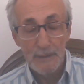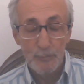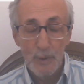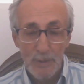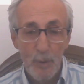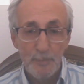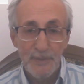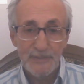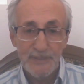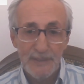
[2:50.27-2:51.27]
well,
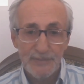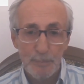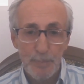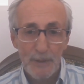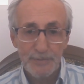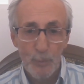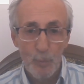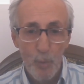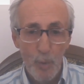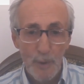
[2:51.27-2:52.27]
obviously it's about the
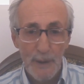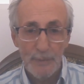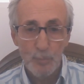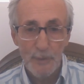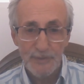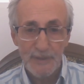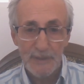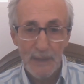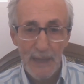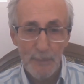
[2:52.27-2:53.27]
war and what's going
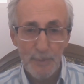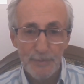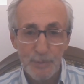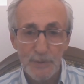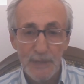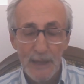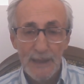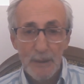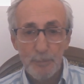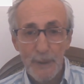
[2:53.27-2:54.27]
to happen to it,
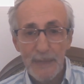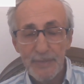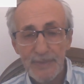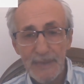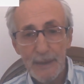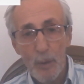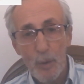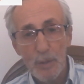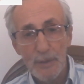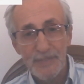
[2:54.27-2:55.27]
but I think
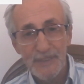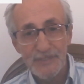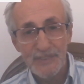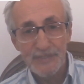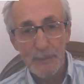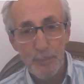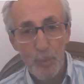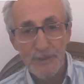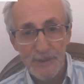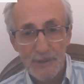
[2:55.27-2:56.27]
all of this is
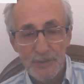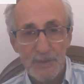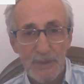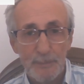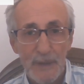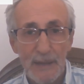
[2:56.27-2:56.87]
subordinate to him.